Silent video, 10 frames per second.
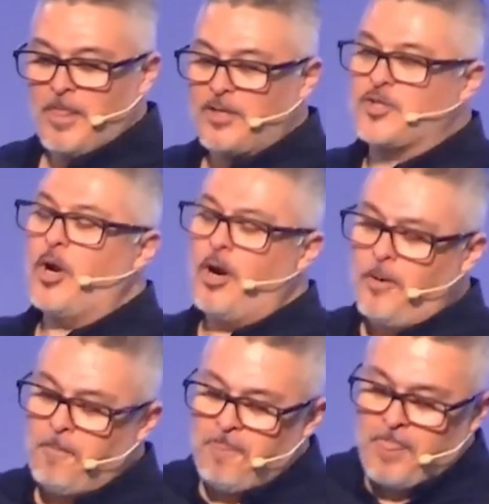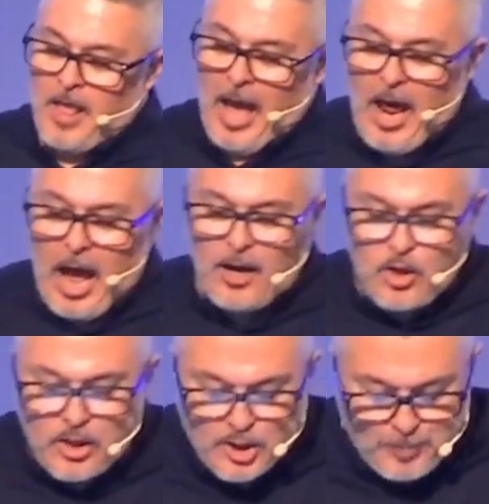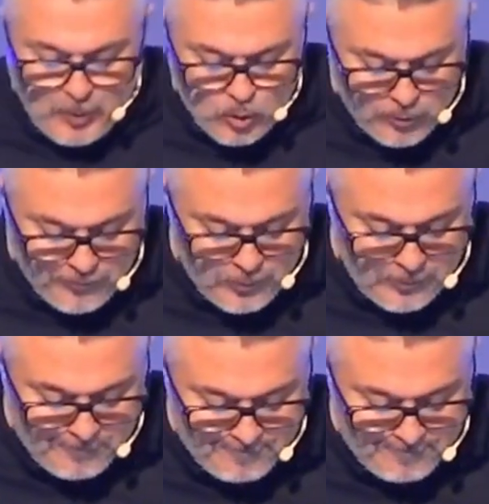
Start. How do you get spiritual fruit?